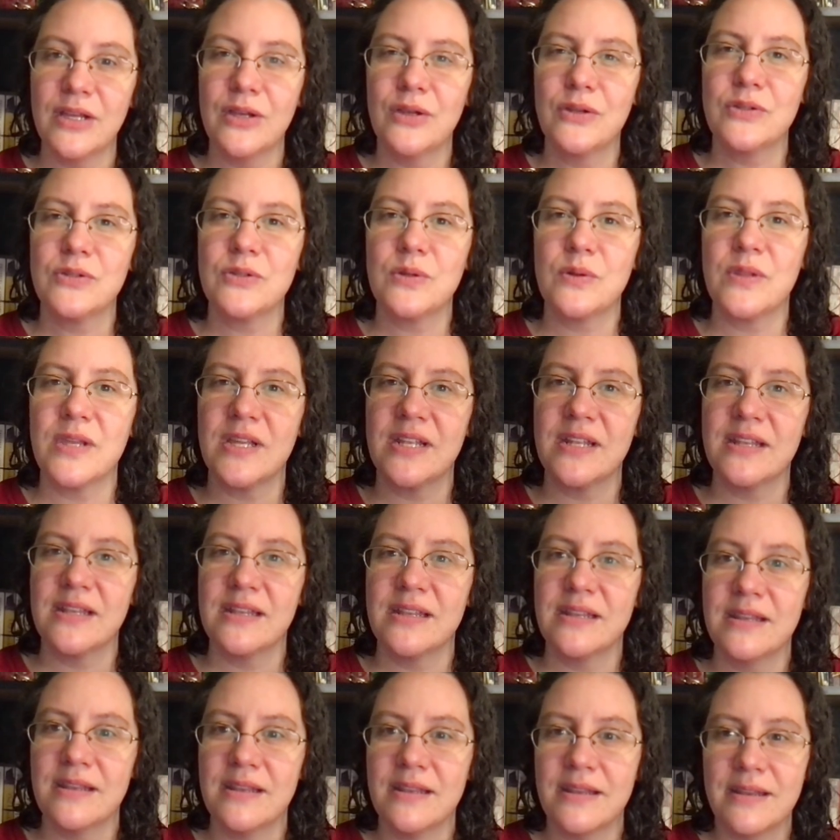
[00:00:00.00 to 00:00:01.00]
So
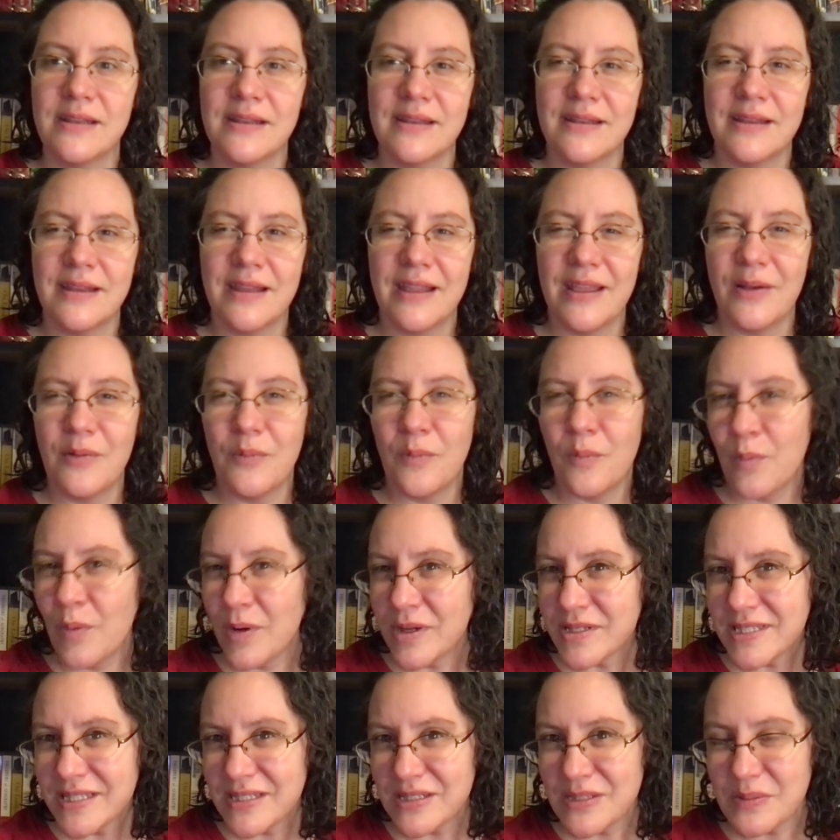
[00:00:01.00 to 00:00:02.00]
then it
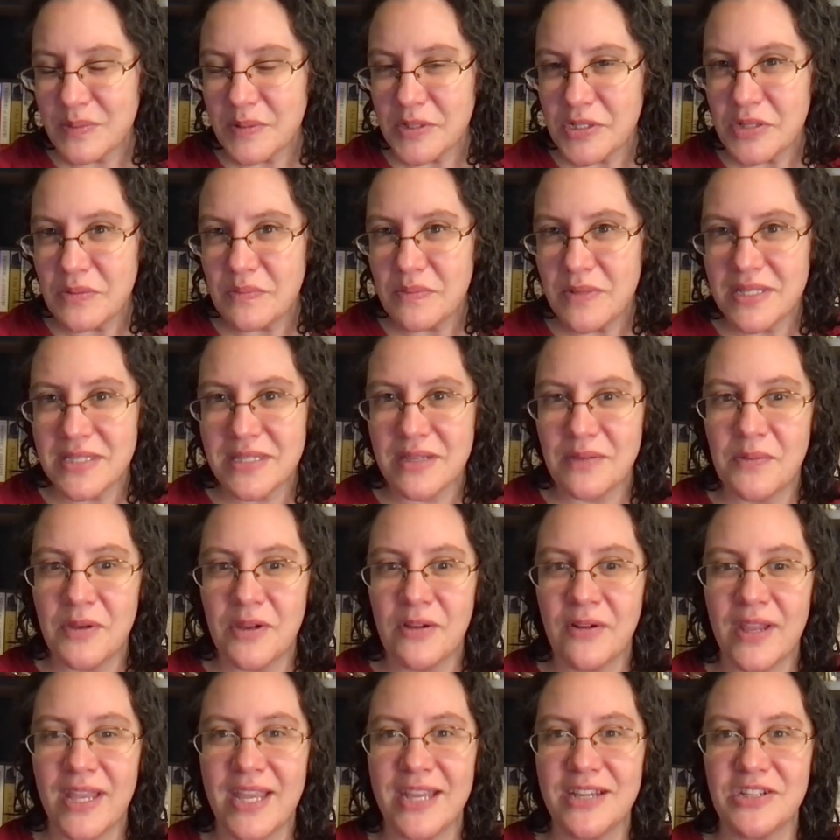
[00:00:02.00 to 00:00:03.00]
wasn't so much a
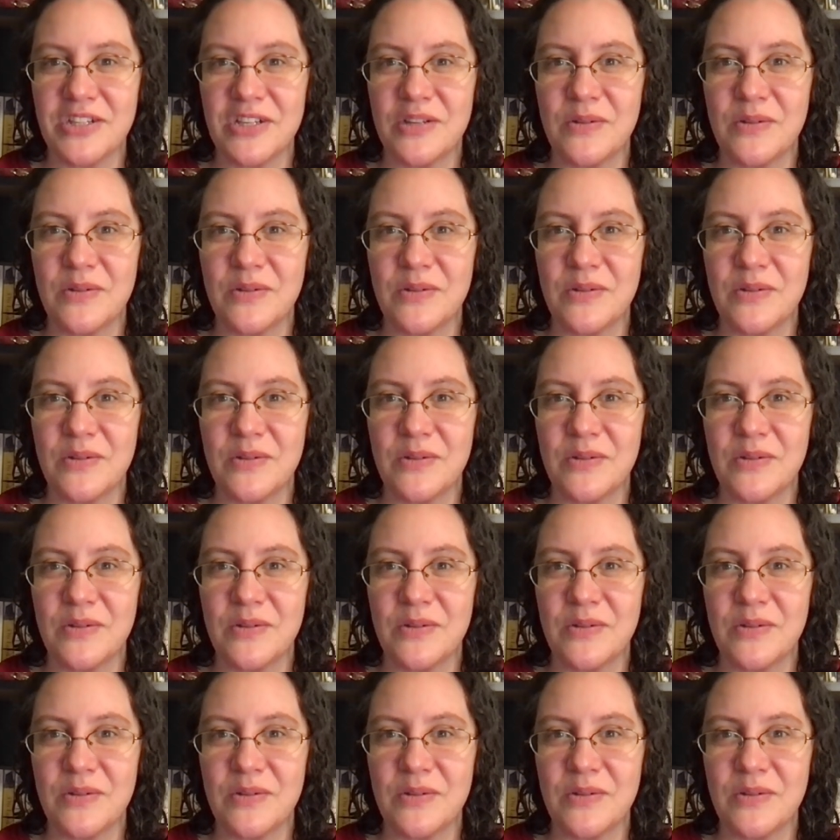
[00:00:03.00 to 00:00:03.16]
miscommunication,